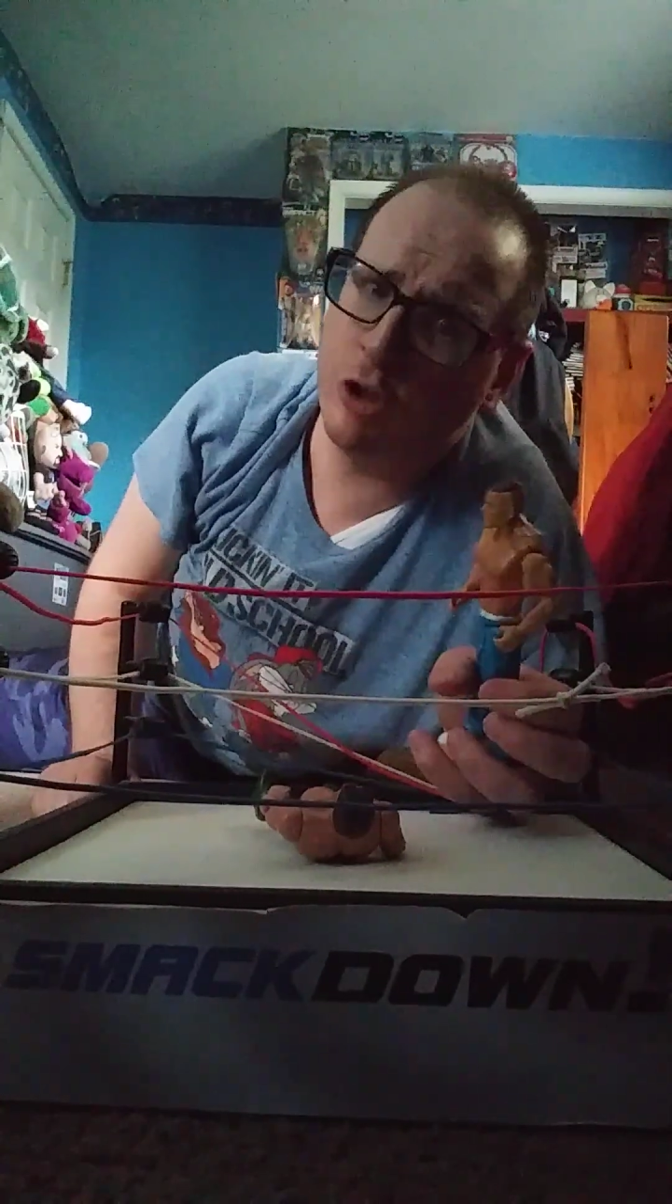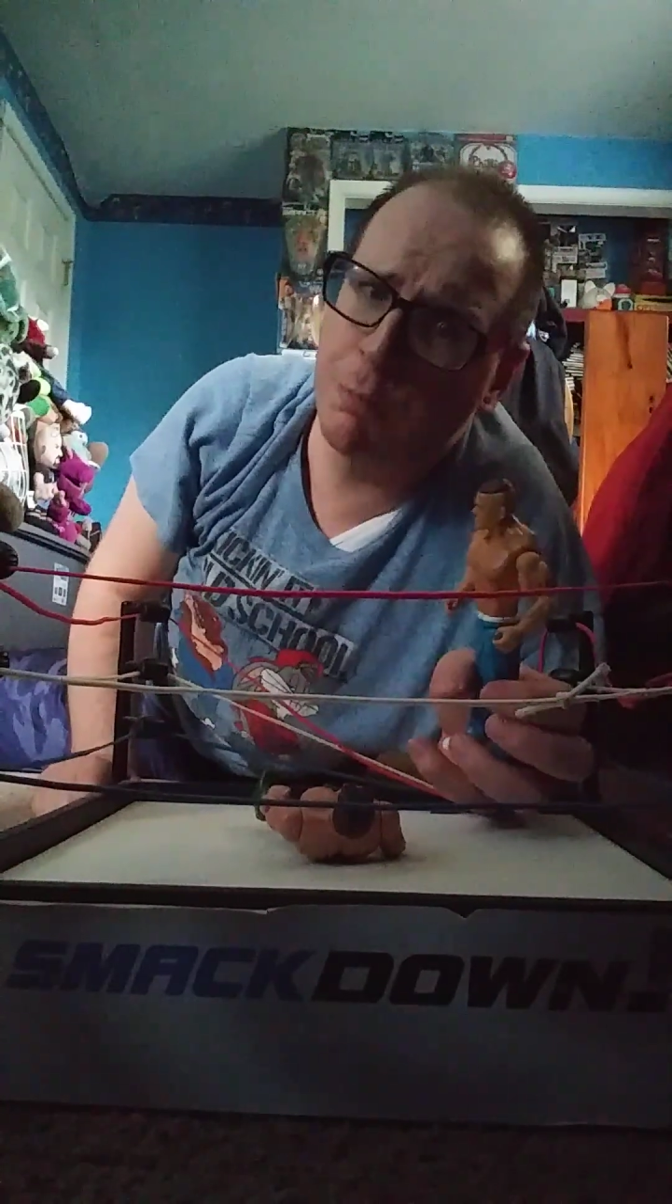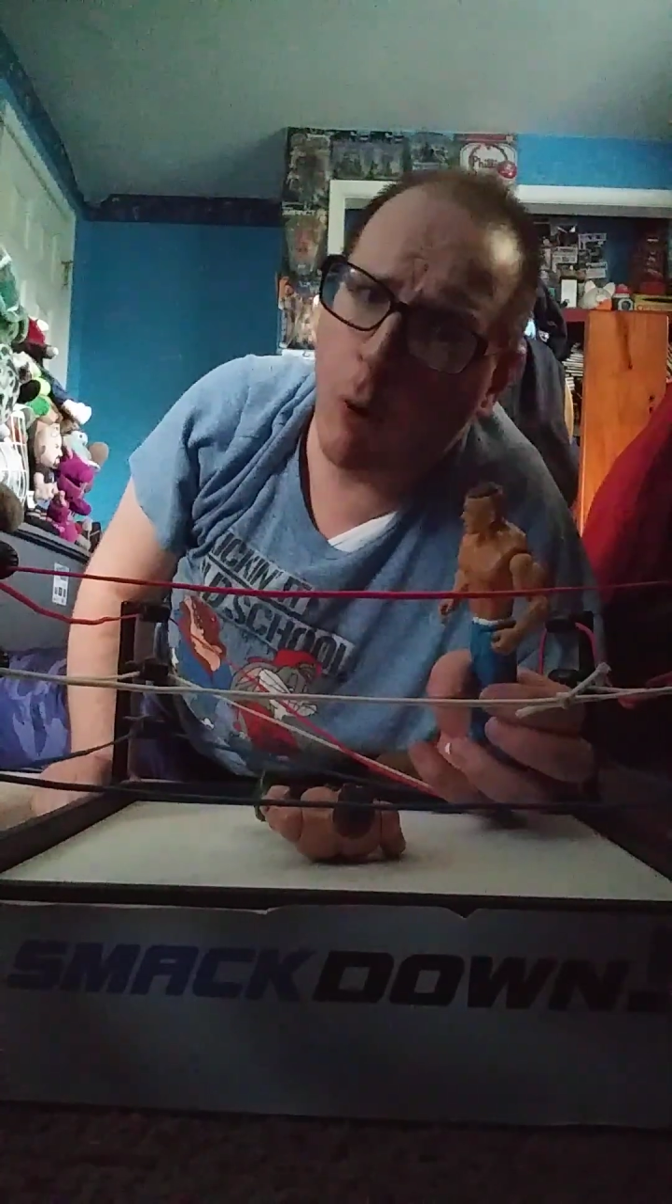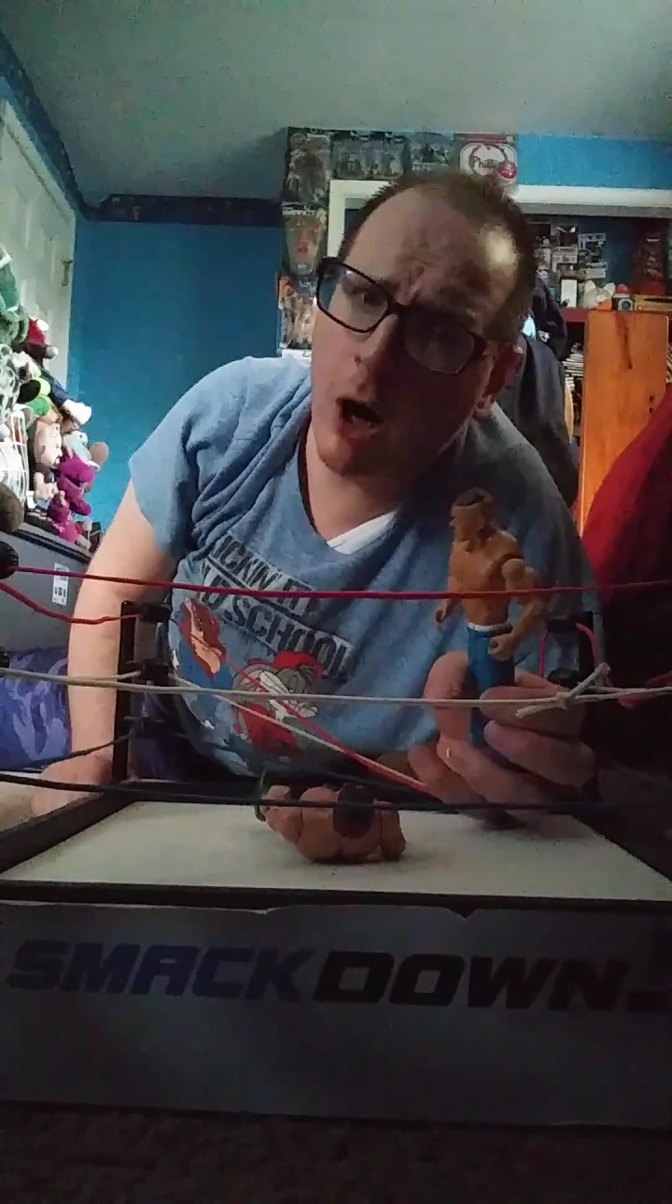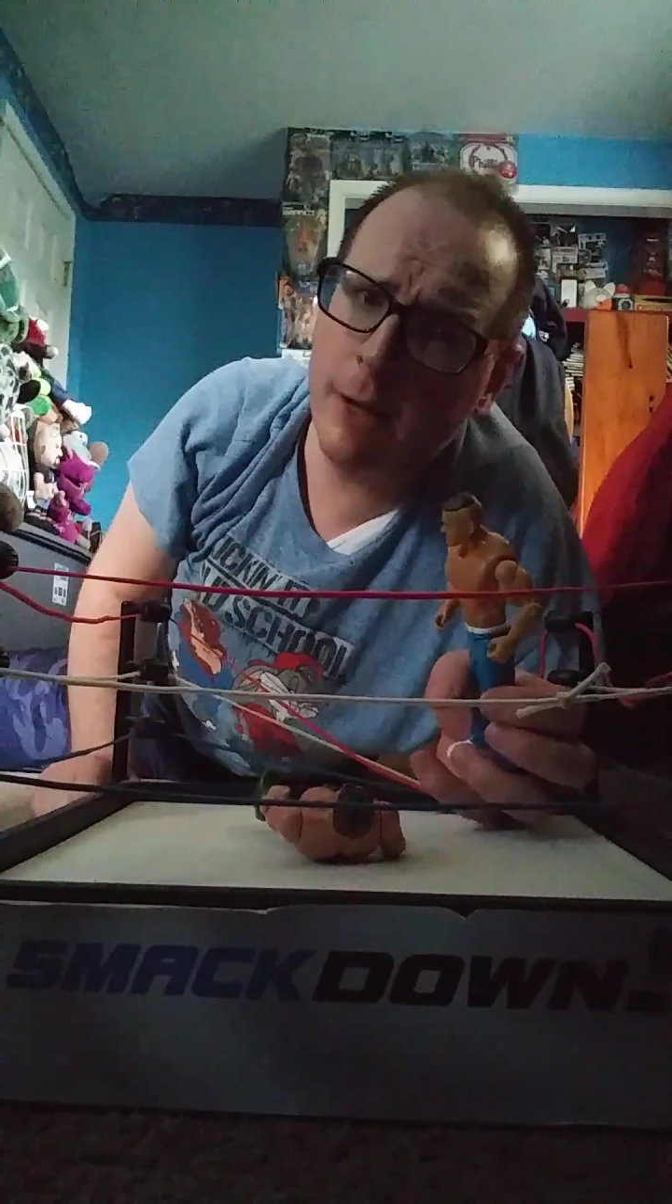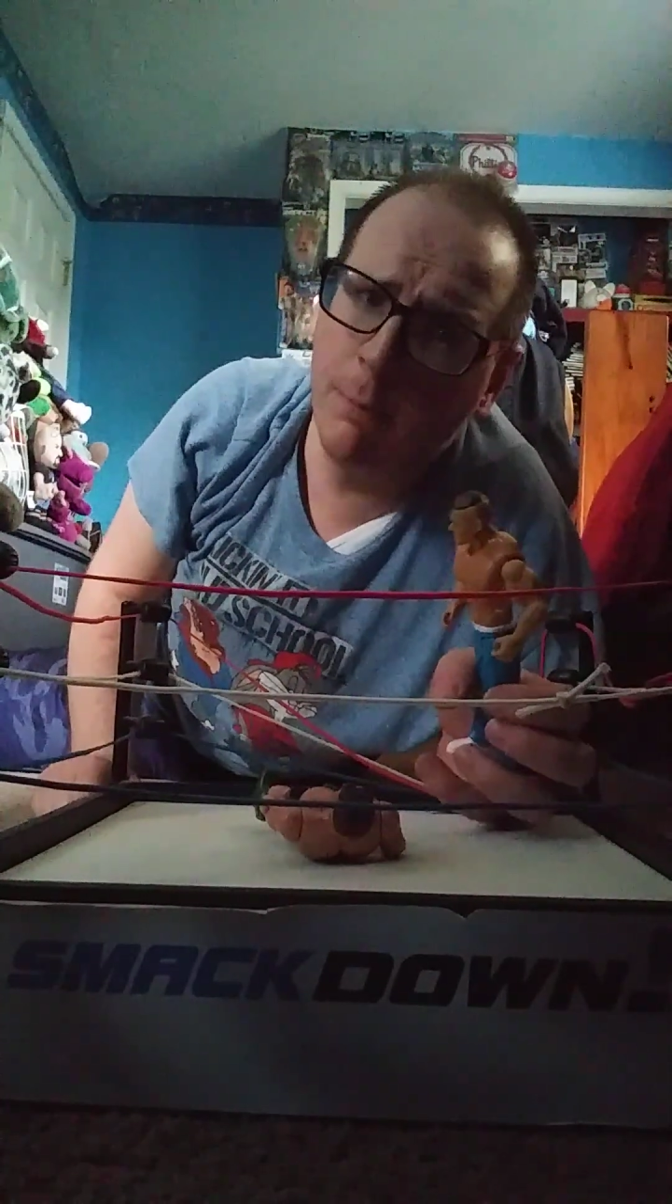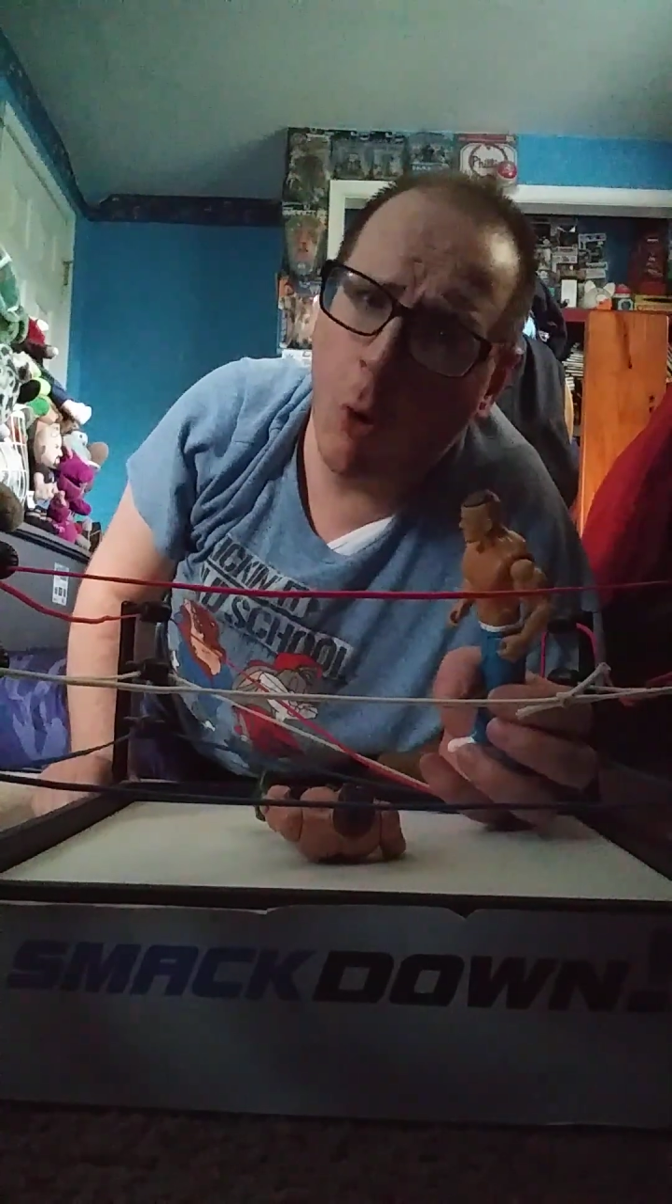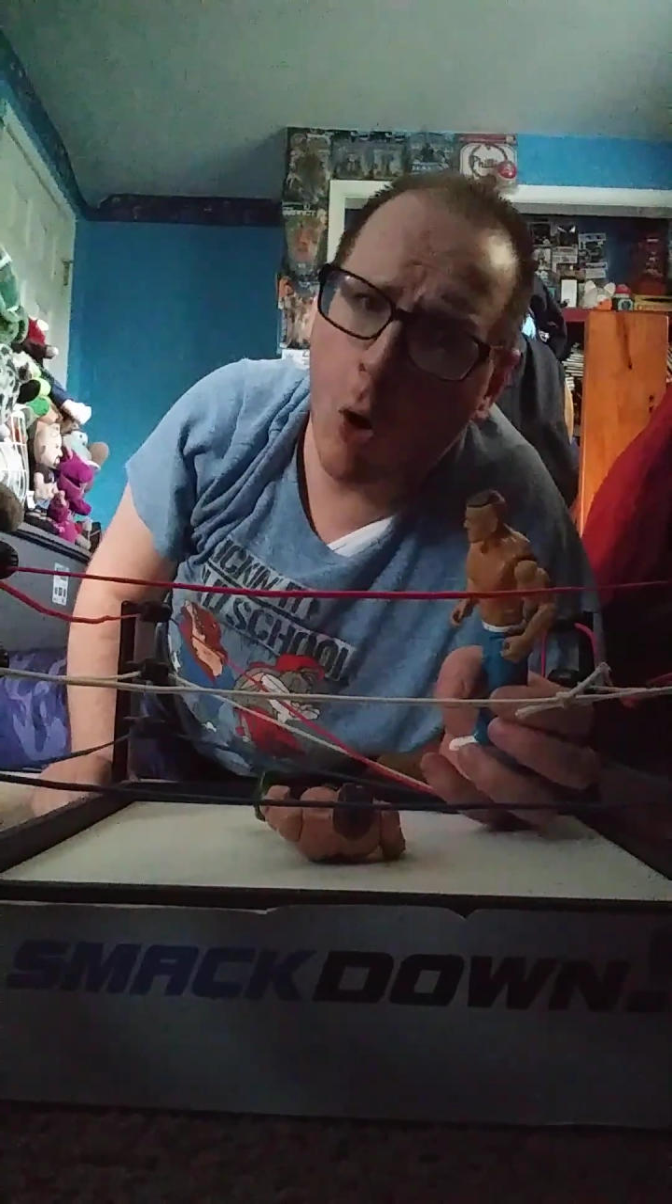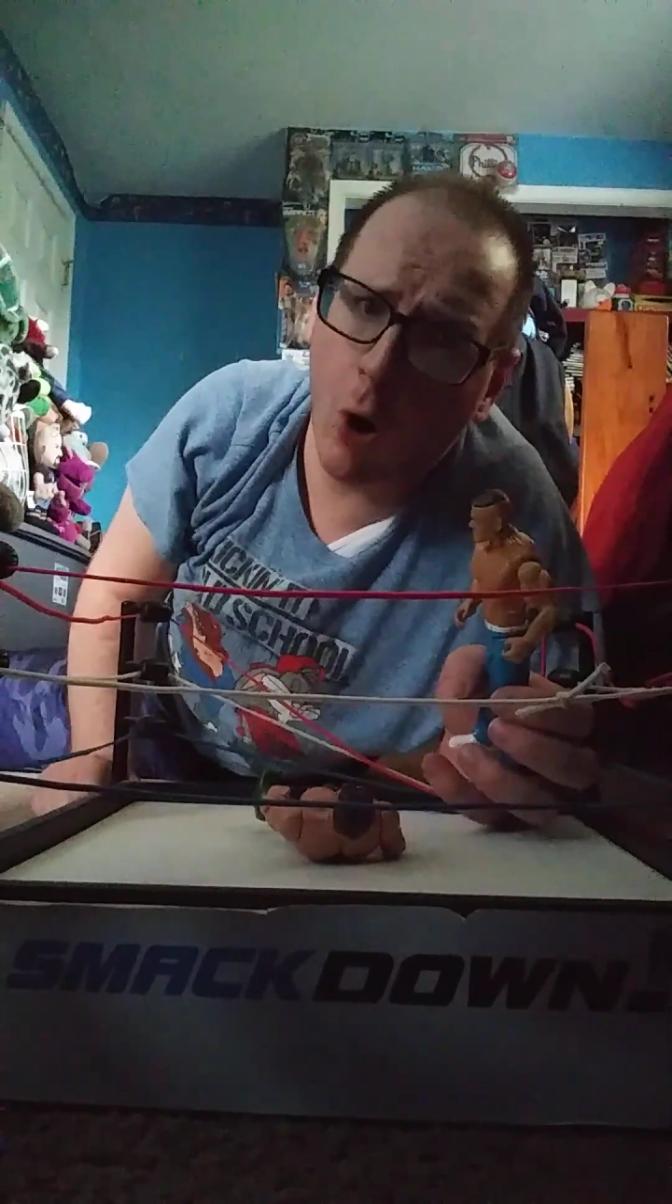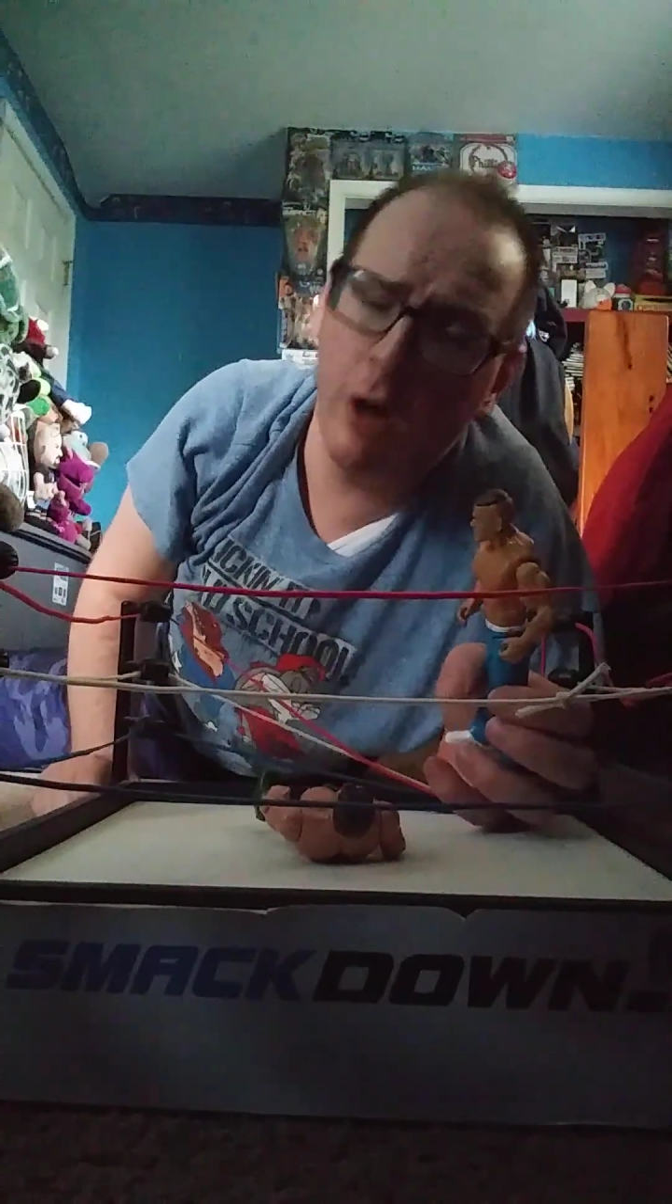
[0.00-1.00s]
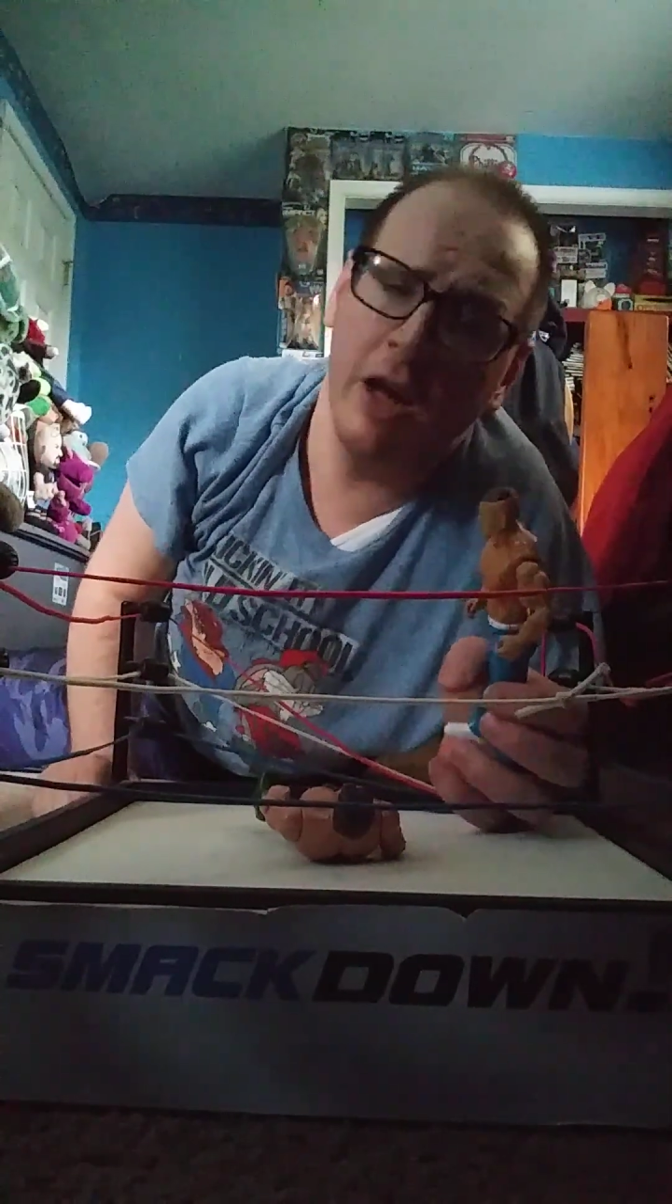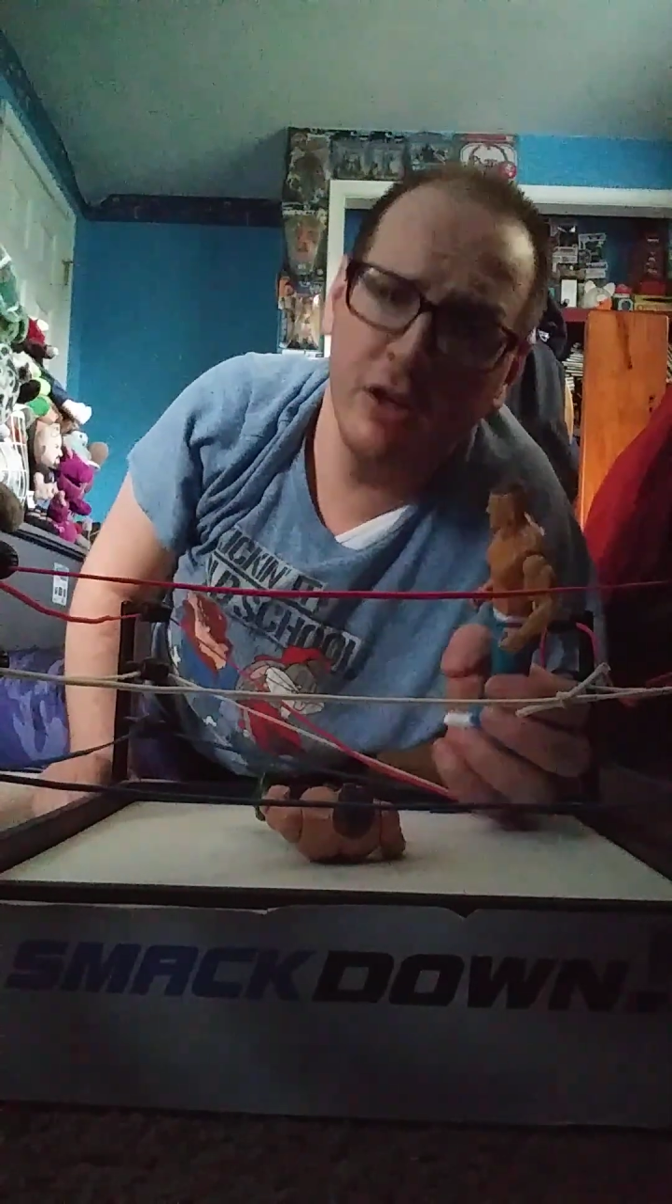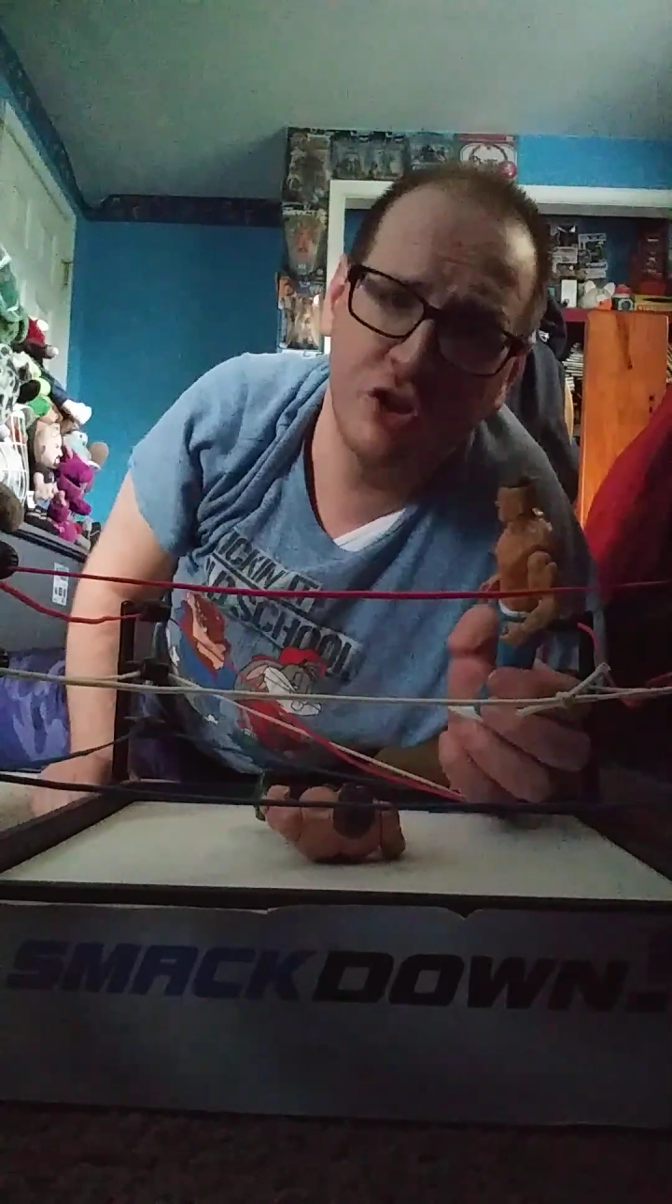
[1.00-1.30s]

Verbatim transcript: springboard